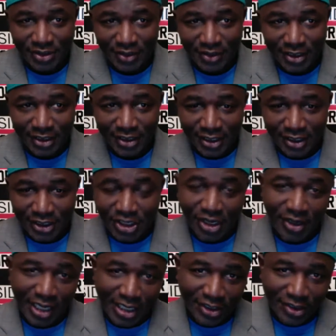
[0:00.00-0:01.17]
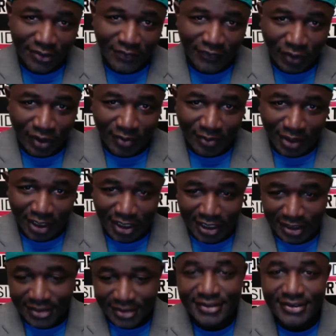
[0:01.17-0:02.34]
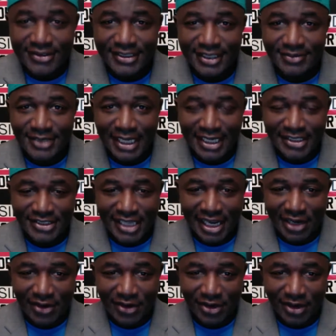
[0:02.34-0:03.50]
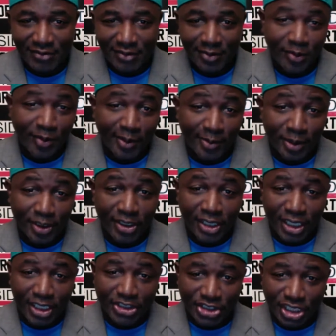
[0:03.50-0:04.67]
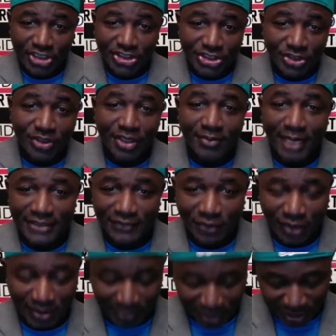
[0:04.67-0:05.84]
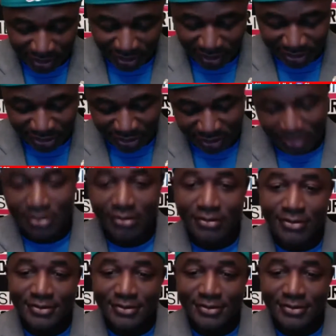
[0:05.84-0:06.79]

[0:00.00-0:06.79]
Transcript: And, I know $40 million seems like a staggering number, but remember, Judge Judy makes $40 million a year too.